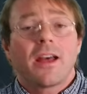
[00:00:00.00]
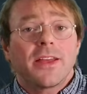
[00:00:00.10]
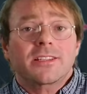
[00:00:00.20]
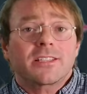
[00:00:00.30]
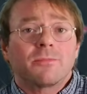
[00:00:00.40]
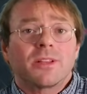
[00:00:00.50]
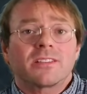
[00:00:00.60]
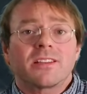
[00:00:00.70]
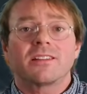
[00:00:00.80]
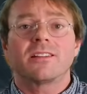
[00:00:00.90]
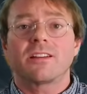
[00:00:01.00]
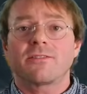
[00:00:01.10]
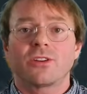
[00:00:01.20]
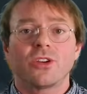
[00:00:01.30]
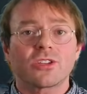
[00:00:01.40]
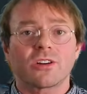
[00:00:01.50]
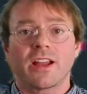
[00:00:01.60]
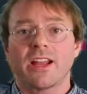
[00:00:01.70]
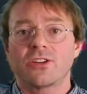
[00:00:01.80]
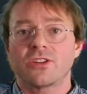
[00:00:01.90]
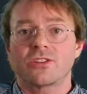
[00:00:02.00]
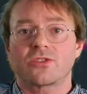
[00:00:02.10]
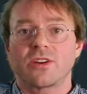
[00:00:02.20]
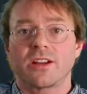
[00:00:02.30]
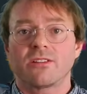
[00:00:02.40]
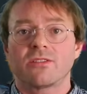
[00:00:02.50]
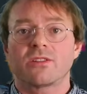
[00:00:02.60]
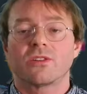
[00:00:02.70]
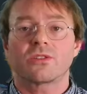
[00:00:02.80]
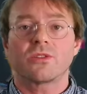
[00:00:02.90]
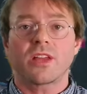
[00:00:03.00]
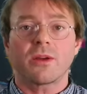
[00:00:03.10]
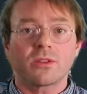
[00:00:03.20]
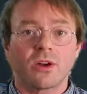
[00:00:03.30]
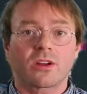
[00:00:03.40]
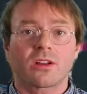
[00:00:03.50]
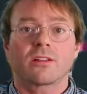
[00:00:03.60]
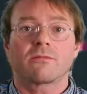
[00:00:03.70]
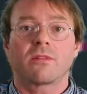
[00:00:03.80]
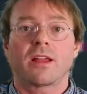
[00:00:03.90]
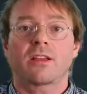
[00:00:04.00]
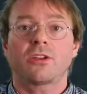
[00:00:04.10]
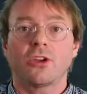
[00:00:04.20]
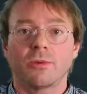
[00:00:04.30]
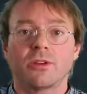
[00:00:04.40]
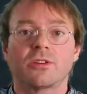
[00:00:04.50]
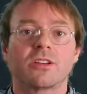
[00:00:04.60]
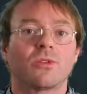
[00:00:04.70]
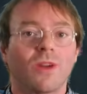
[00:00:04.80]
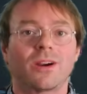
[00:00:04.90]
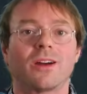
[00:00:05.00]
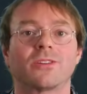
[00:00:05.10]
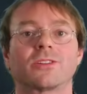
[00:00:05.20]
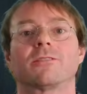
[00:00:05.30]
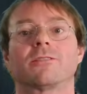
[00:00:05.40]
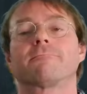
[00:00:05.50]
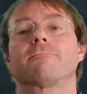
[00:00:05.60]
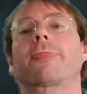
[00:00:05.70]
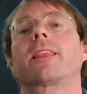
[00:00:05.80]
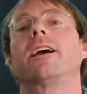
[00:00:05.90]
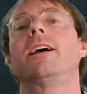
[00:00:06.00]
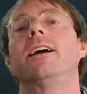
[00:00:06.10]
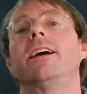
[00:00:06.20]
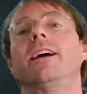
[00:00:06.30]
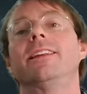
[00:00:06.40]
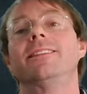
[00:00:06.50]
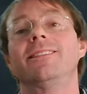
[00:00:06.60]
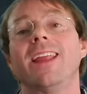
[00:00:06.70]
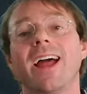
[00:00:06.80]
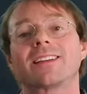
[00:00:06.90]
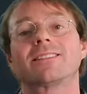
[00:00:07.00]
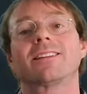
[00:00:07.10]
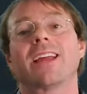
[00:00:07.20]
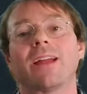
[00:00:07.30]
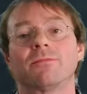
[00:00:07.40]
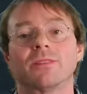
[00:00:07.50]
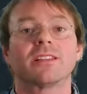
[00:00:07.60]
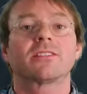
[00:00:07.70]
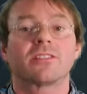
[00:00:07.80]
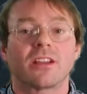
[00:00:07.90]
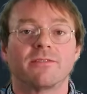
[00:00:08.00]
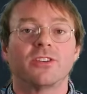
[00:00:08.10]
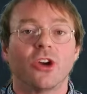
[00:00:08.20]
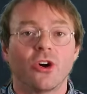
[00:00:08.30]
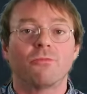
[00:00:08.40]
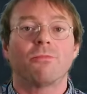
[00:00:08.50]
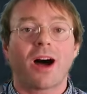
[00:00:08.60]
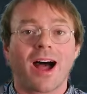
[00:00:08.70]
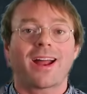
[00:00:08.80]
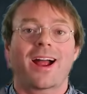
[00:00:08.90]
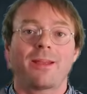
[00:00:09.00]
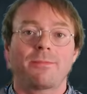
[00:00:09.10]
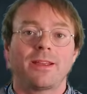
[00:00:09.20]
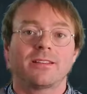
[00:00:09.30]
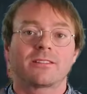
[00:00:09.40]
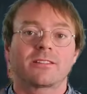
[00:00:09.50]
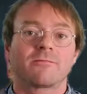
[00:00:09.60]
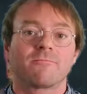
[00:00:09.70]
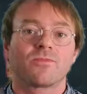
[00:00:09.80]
They simply sent a different user agent string so they would look like a human using a web browser. Next came lists of known bot IPs.